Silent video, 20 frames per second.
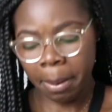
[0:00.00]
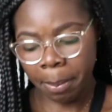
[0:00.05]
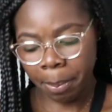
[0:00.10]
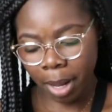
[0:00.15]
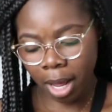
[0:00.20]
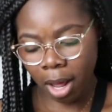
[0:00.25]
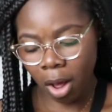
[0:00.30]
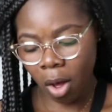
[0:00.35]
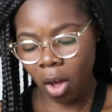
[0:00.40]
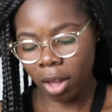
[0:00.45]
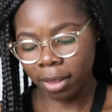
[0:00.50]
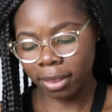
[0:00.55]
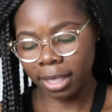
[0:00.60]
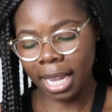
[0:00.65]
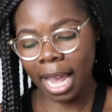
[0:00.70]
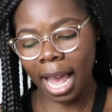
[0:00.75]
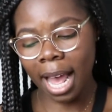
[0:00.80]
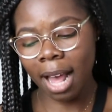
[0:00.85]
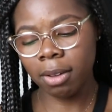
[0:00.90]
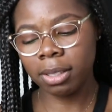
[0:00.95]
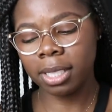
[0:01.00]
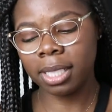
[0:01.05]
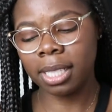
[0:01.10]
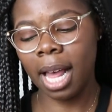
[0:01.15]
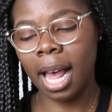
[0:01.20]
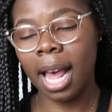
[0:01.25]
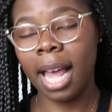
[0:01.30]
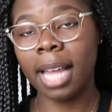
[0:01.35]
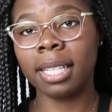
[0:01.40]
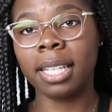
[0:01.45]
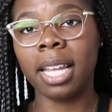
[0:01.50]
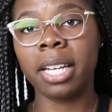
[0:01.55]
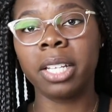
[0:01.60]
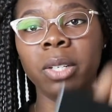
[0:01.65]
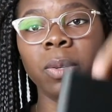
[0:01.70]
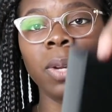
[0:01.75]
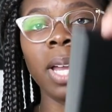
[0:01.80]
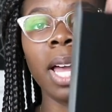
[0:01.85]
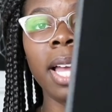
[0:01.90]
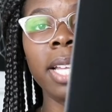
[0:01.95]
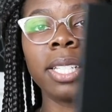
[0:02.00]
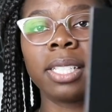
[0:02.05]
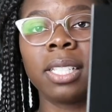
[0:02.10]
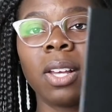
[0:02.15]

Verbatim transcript: but on the outside, letting you guys